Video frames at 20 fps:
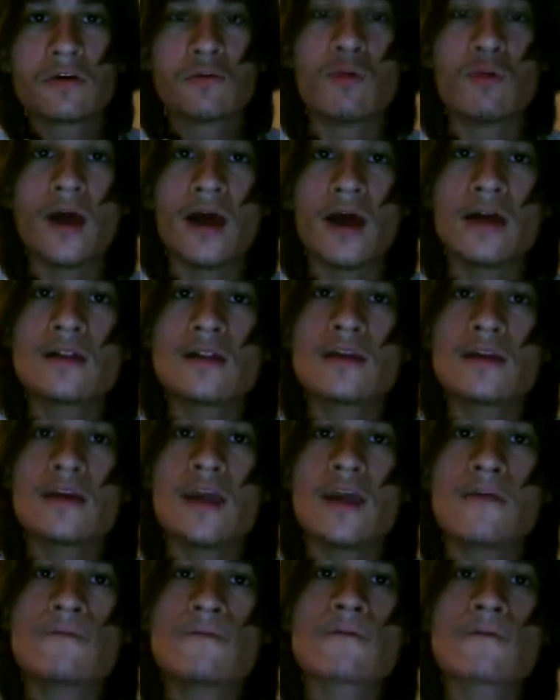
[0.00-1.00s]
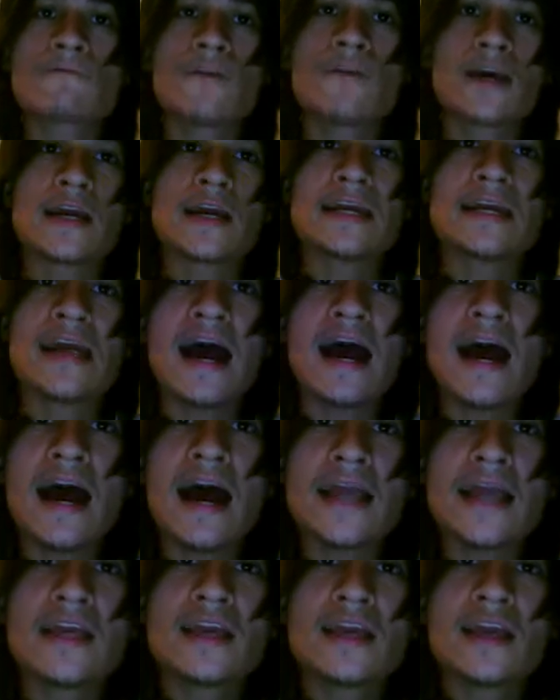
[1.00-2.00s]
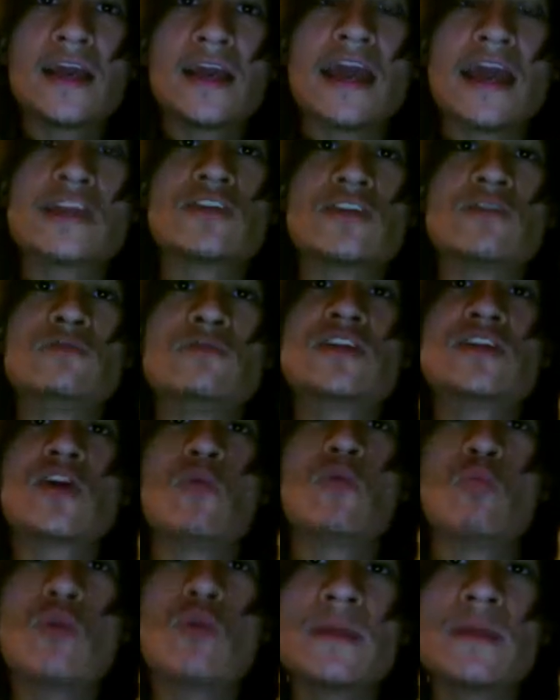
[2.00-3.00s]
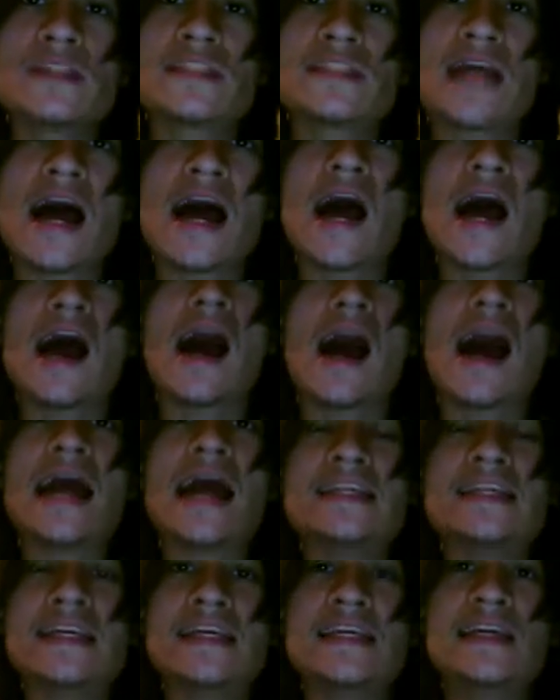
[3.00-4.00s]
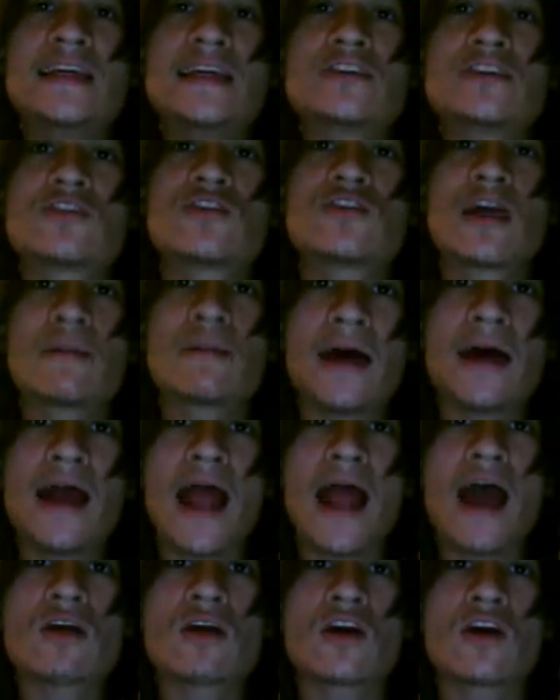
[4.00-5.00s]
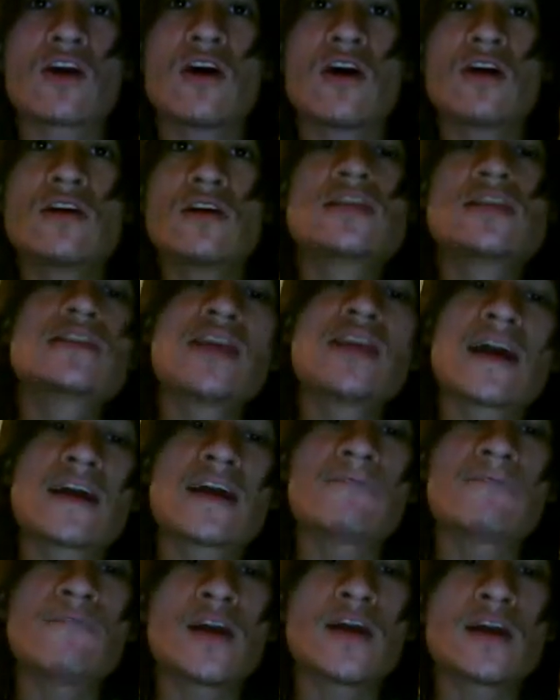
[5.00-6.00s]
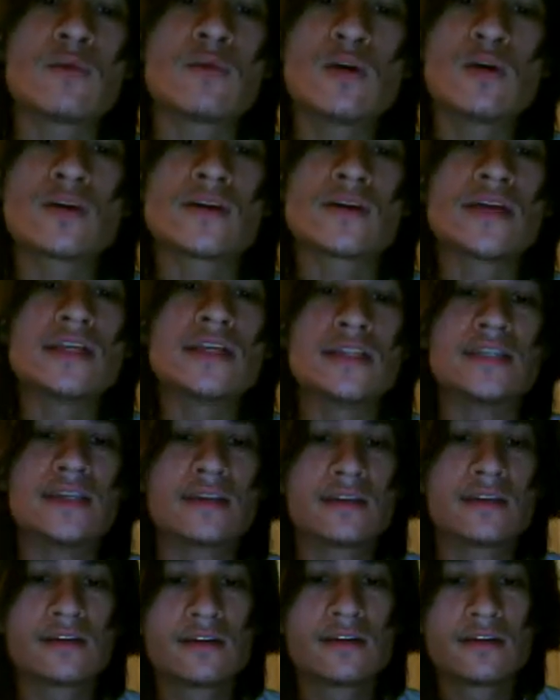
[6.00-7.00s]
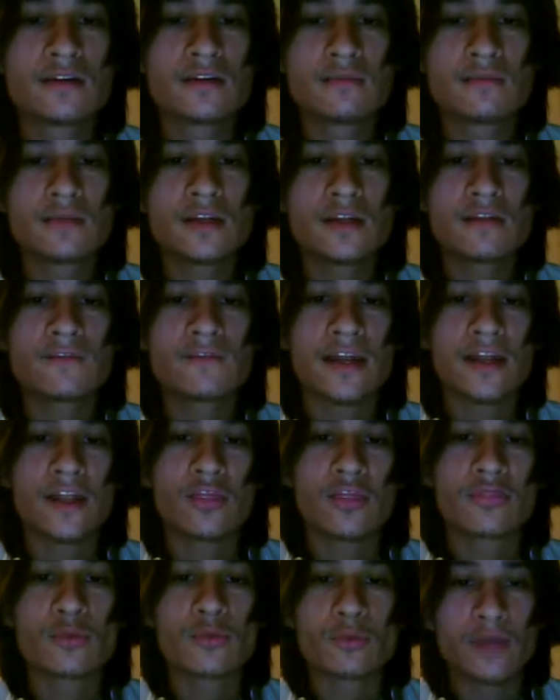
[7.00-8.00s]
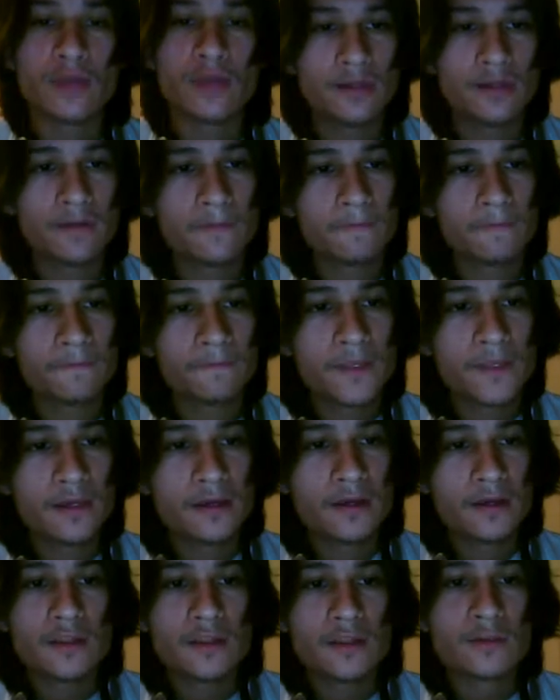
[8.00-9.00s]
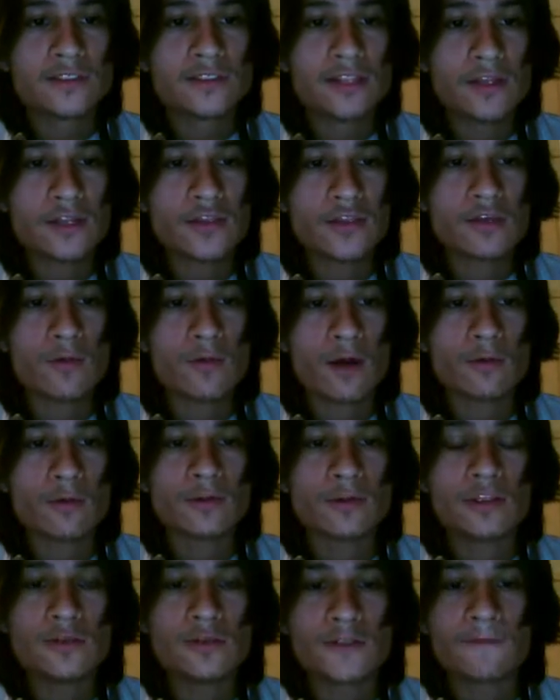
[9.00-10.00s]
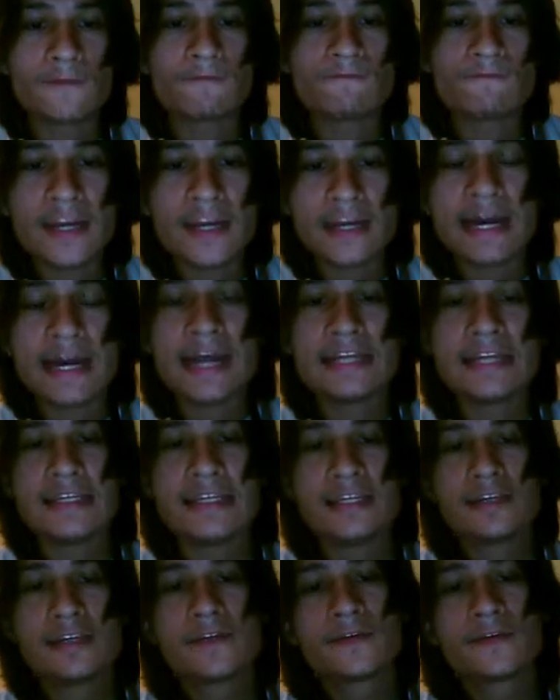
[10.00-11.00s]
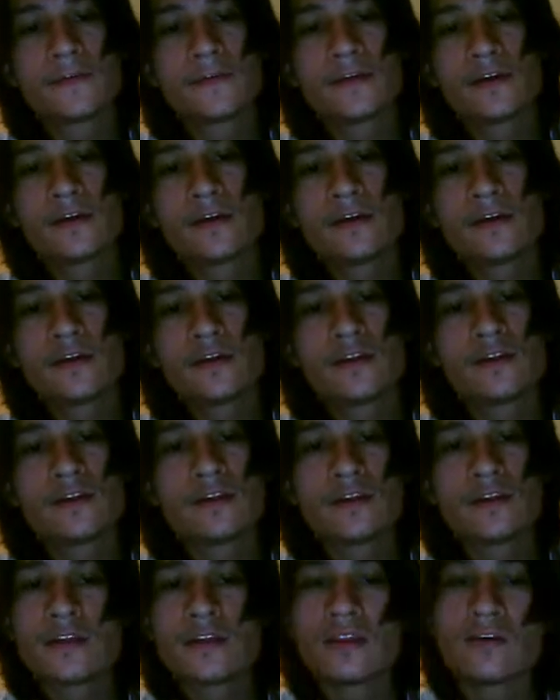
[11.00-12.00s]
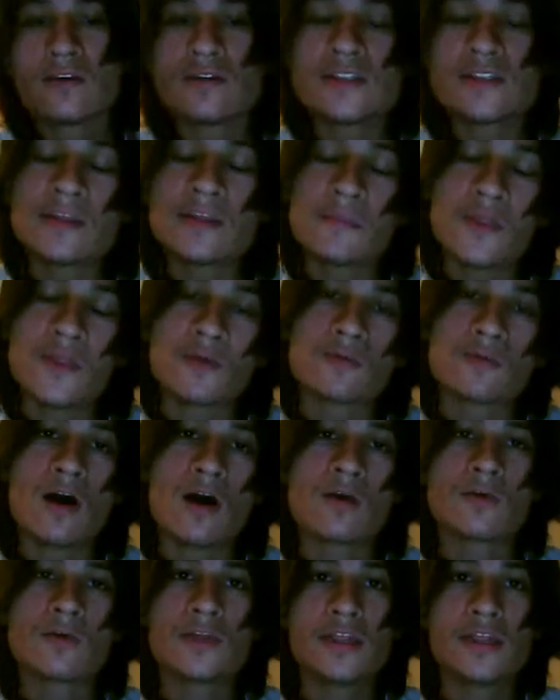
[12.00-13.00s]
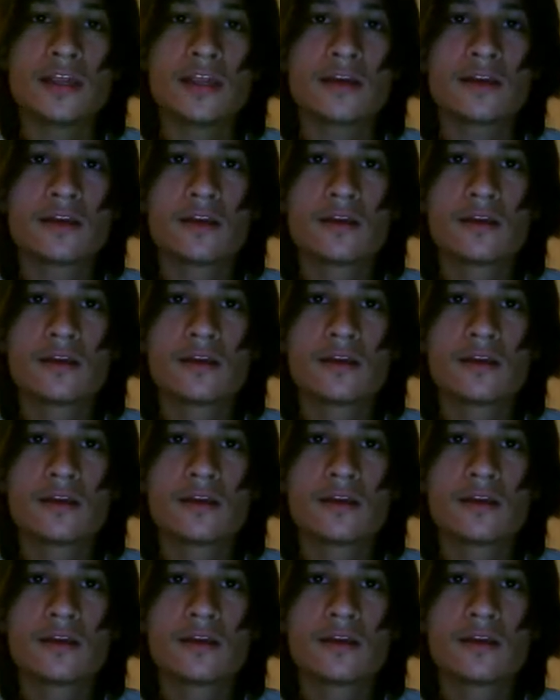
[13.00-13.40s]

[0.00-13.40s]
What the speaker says: Well, if you're a fucking guy and you're using a woman's ID to try to buy alcohol, it's not gonna fucking work, is it? I'll give that a 3. There is nothing wrong with the use of fake ID. There is something wrong with it.